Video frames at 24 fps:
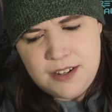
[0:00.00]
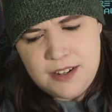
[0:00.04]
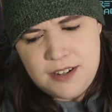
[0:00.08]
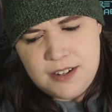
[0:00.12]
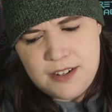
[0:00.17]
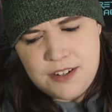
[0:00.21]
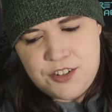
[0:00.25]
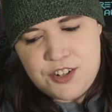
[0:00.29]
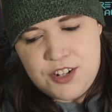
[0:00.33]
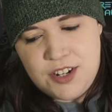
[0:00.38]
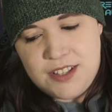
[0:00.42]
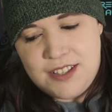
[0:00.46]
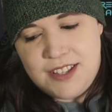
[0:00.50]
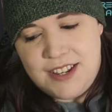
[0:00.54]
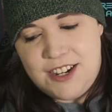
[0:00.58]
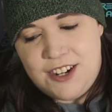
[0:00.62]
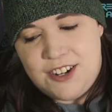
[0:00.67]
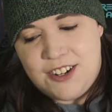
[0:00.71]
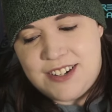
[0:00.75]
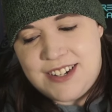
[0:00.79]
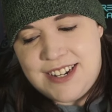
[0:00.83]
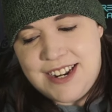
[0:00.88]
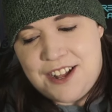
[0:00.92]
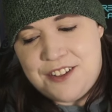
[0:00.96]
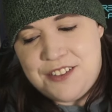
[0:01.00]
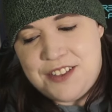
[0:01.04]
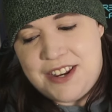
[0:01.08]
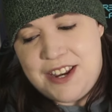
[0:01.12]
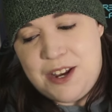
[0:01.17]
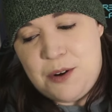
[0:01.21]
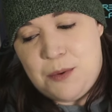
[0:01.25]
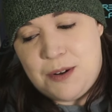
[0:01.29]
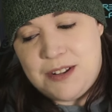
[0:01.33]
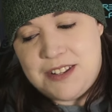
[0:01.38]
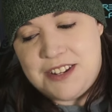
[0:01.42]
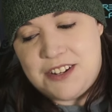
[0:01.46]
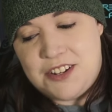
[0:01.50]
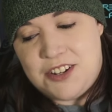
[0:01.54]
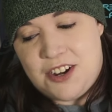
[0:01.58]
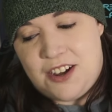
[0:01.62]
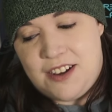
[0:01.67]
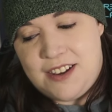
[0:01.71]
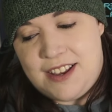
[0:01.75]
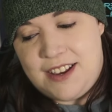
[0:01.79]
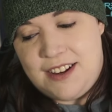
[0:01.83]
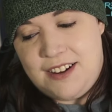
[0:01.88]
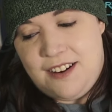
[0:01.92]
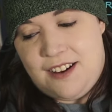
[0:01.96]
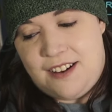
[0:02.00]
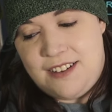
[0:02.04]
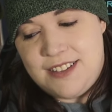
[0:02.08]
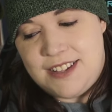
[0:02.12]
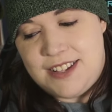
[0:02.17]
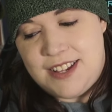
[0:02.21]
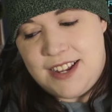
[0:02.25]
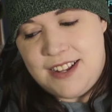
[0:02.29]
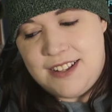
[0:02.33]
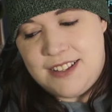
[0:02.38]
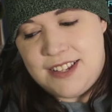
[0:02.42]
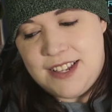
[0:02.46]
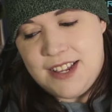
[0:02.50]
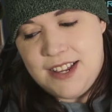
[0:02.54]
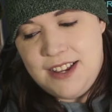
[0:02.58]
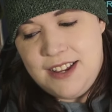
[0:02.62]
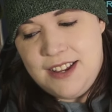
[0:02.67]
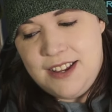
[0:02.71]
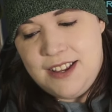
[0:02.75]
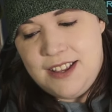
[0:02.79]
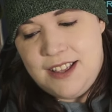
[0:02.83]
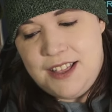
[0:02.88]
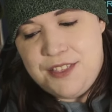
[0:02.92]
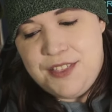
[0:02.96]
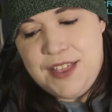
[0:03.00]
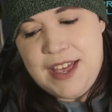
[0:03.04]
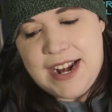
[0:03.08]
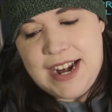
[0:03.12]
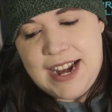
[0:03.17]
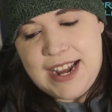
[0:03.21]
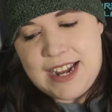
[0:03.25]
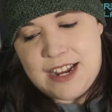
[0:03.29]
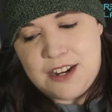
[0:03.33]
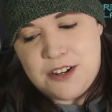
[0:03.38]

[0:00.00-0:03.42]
Jin Ling could tell that he wasn't talking nonsense. "That I can